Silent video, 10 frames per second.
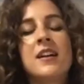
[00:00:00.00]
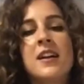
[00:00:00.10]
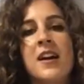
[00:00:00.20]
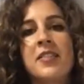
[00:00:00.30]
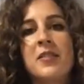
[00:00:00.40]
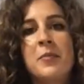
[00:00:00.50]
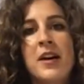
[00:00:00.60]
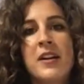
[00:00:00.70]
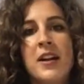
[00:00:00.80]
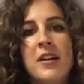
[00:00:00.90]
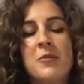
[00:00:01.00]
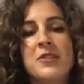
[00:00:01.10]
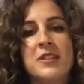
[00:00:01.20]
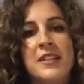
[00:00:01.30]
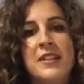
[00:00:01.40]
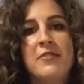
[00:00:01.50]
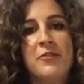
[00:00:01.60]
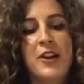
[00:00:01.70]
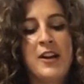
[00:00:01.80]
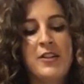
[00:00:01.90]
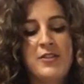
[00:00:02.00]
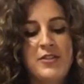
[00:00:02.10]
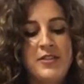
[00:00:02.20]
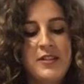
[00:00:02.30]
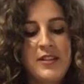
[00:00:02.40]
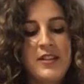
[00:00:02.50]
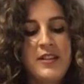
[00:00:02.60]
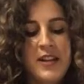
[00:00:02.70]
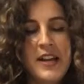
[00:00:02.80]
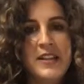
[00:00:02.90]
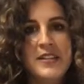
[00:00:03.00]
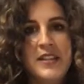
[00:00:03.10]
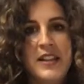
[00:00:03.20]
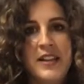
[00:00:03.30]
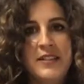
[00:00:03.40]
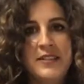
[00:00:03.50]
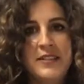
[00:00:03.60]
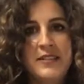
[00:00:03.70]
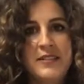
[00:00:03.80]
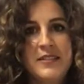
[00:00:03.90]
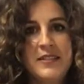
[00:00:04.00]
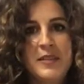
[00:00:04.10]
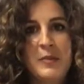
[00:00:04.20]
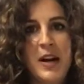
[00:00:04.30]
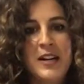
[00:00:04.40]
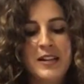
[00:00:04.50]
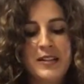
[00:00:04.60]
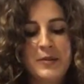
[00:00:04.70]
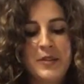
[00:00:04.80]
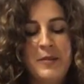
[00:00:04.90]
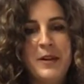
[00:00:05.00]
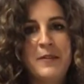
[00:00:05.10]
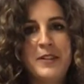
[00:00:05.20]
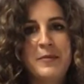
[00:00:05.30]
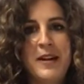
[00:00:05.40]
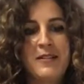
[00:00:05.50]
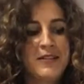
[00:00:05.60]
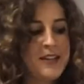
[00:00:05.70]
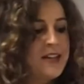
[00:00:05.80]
Cut the butter, which is in the fridge, into this. This part is what I'm nervous about.